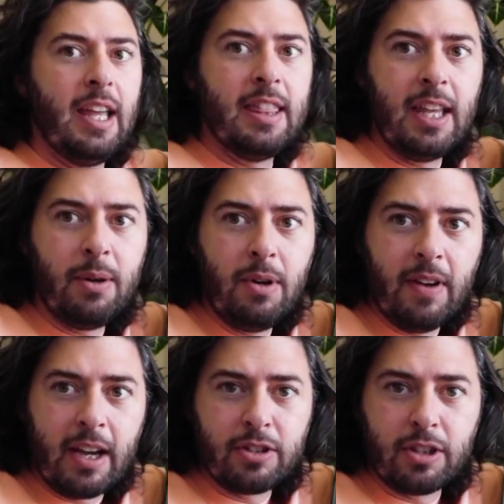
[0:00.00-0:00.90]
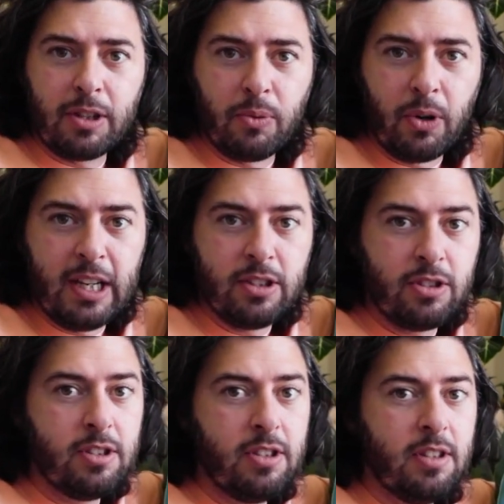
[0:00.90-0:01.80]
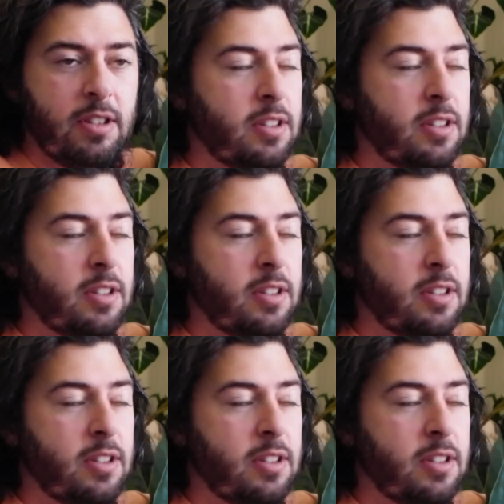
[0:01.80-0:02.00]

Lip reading: I think we've actually reached